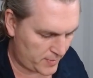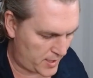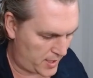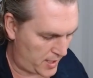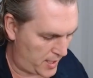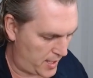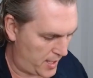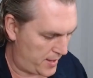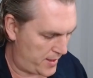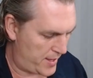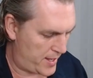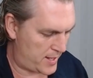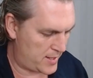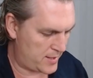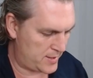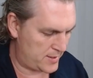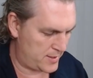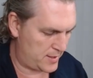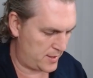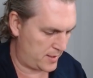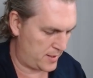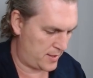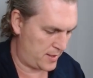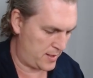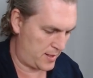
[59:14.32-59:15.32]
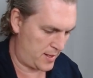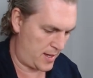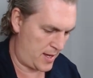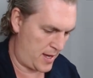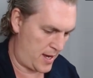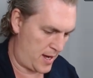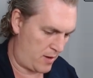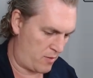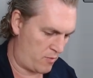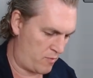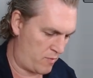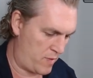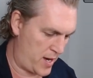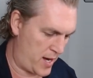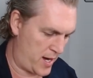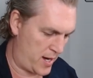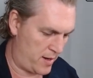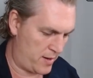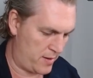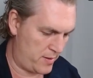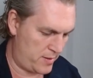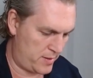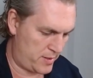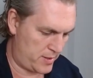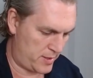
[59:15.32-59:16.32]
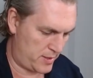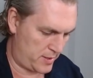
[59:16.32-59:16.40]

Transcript: And that is our round.